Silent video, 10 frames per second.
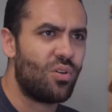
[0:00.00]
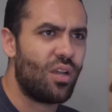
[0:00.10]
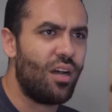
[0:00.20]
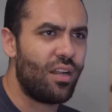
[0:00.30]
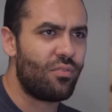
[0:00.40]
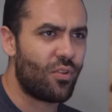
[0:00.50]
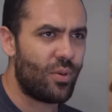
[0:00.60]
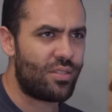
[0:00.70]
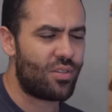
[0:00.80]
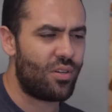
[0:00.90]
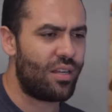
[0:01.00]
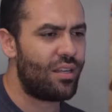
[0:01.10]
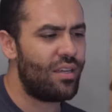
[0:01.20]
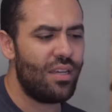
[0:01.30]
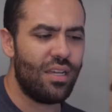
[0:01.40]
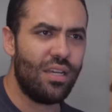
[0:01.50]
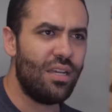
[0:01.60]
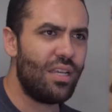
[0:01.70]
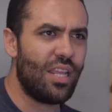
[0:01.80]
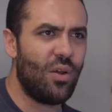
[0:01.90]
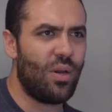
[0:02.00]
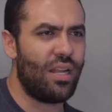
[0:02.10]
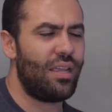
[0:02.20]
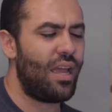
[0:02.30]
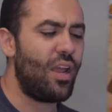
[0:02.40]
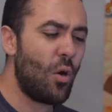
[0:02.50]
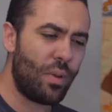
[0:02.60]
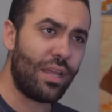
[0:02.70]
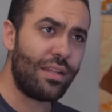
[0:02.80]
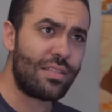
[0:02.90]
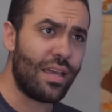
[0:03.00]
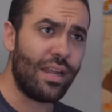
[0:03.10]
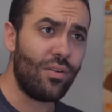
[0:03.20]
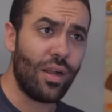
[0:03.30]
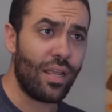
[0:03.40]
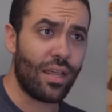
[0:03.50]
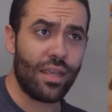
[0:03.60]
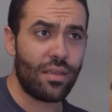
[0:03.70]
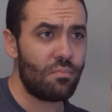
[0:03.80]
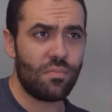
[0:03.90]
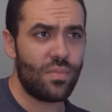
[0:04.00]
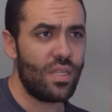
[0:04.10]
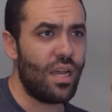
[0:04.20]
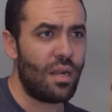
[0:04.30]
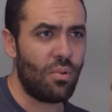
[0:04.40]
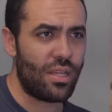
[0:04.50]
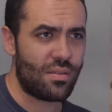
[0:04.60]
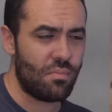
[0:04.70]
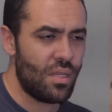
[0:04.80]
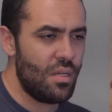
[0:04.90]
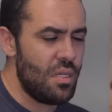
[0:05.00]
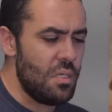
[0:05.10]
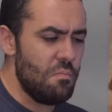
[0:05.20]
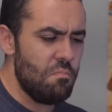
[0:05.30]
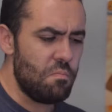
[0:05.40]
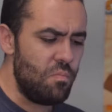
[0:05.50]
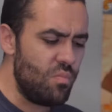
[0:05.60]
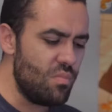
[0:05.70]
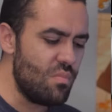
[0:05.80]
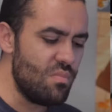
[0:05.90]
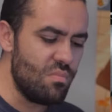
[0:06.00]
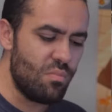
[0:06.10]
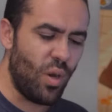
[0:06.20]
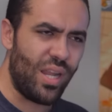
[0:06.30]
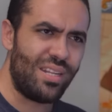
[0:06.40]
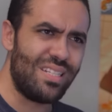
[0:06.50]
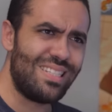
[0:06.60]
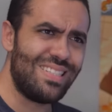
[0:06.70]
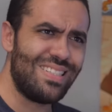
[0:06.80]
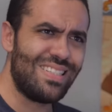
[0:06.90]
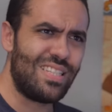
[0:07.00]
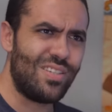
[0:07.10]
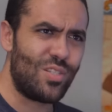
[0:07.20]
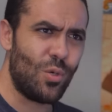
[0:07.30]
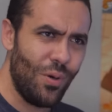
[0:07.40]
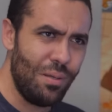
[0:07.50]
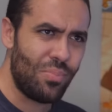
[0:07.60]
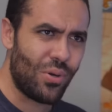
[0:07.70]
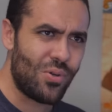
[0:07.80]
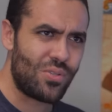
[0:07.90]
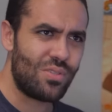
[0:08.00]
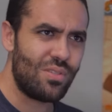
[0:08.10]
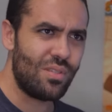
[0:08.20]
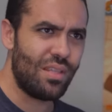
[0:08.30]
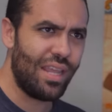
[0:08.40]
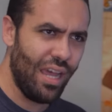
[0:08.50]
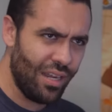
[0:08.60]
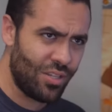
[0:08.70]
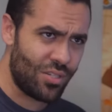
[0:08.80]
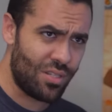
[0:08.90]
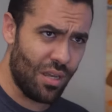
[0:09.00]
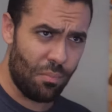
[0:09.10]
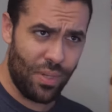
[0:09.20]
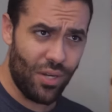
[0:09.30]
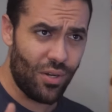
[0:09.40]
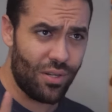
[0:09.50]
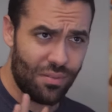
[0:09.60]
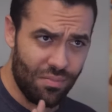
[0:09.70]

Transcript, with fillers: gun influencer. And you know what? I, I hope he gets that, right? Like, God bless him. But the twin bros they kind of just appeared